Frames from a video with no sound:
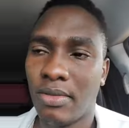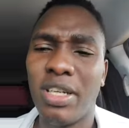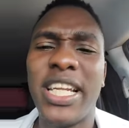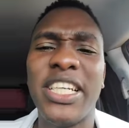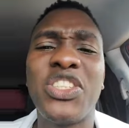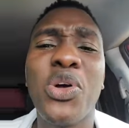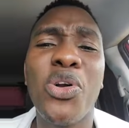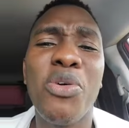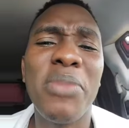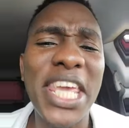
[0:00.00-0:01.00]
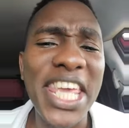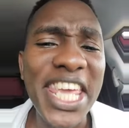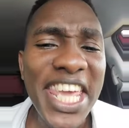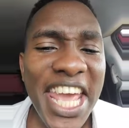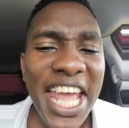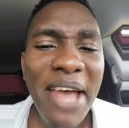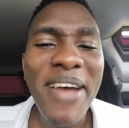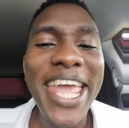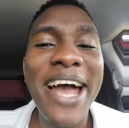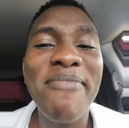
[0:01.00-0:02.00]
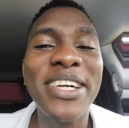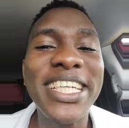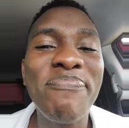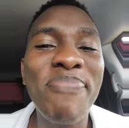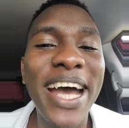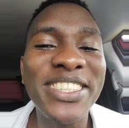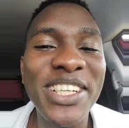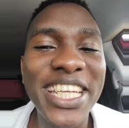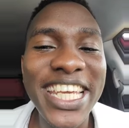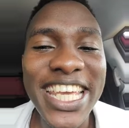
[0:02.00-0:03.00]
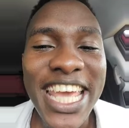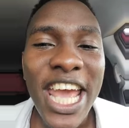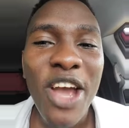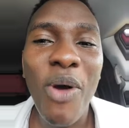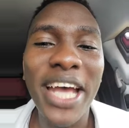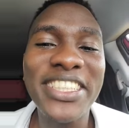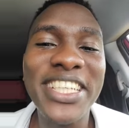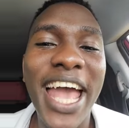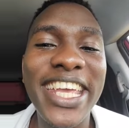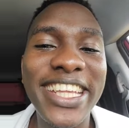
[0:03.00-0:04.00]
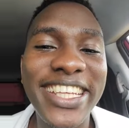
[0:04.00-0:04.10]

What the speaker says: They stole me. Am I am the person? Was I